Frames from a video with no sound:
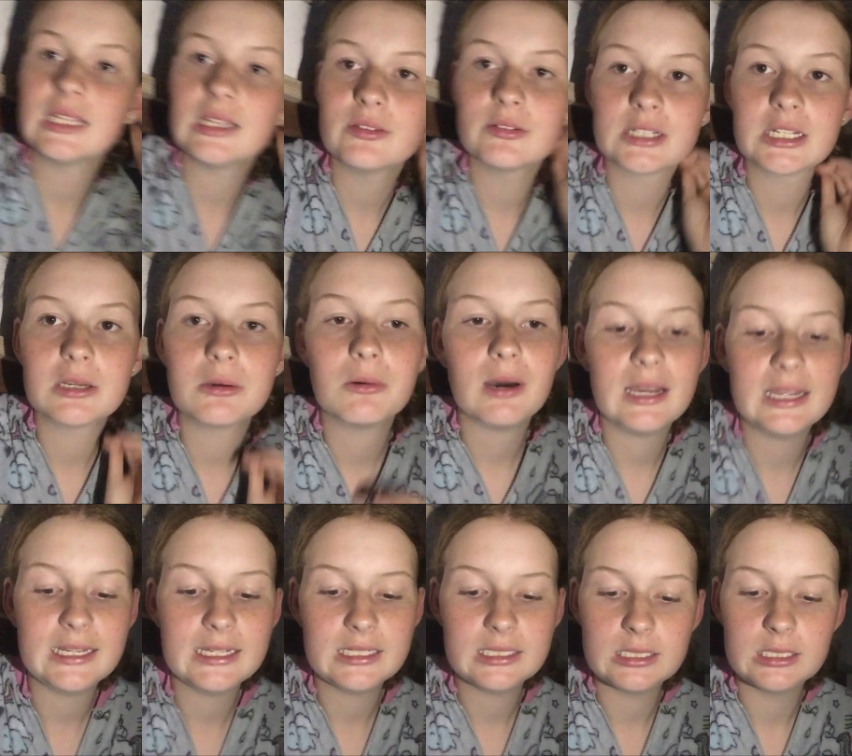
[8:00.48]
He's really
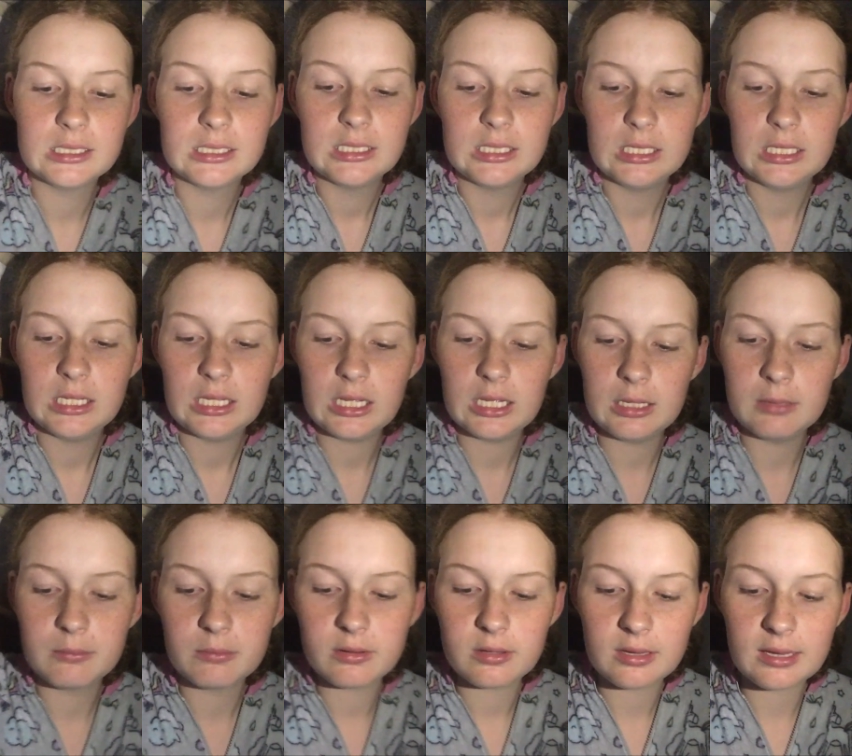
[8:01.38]
quiet,
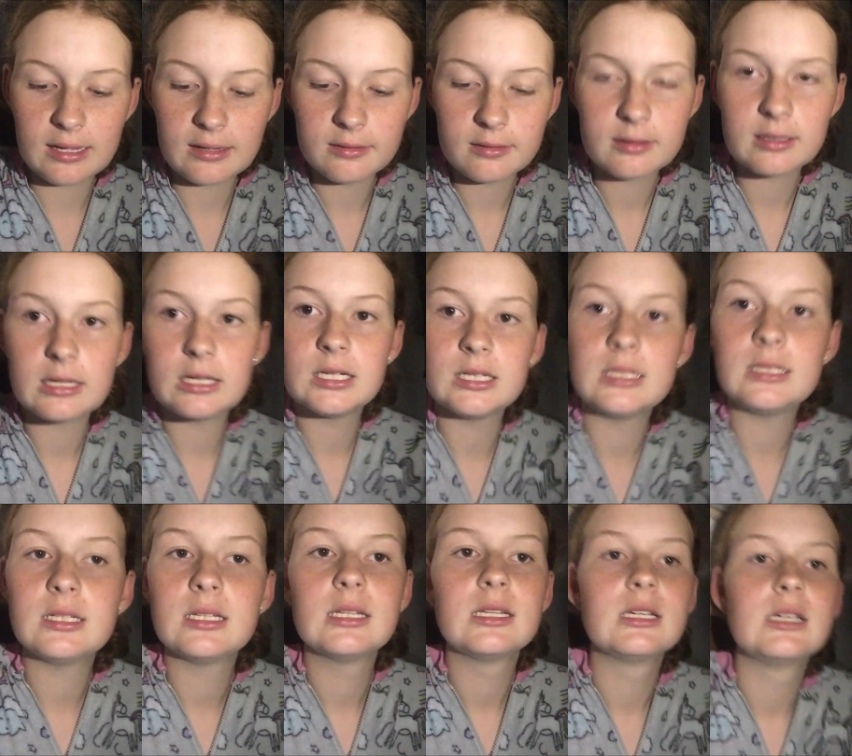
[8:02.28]
um, so that's good.